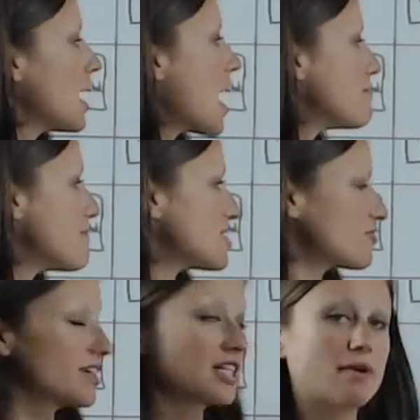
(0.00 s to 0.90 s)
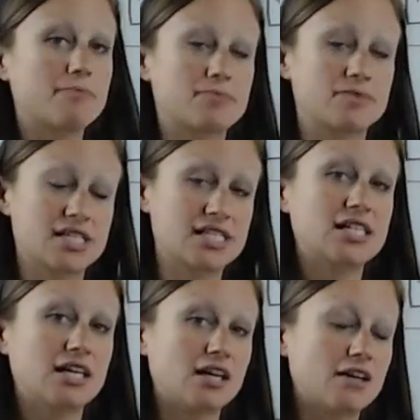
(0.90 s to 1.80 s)
and measuring them up to
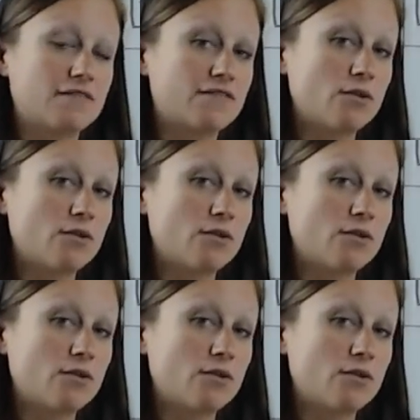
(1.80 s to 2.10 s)
see if